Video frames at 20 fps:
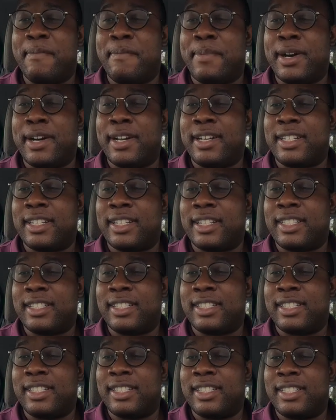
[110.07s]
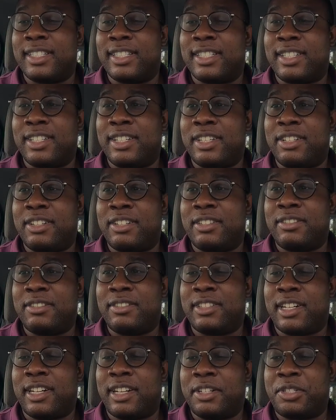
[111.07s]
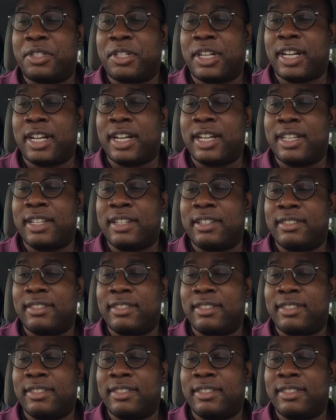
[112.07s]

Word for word: but you know, I'll try